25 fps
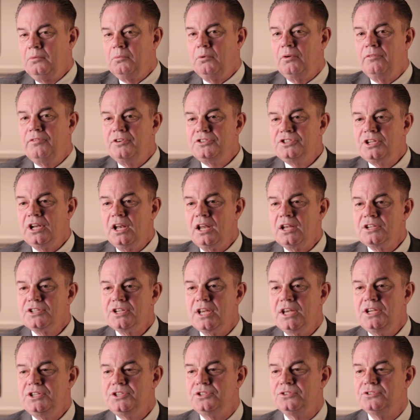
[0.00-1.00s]
Well,
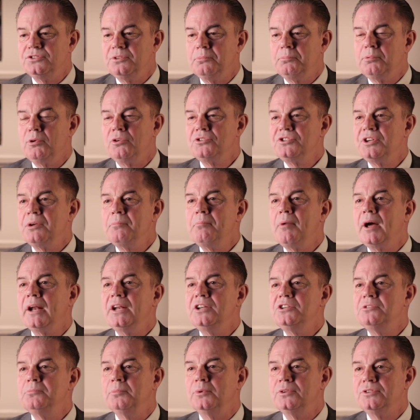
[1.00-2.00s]
visualisation is a project
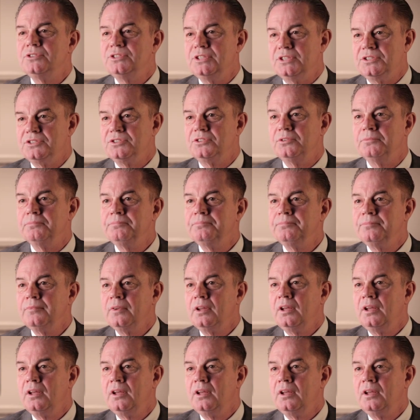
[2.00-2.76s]
management system.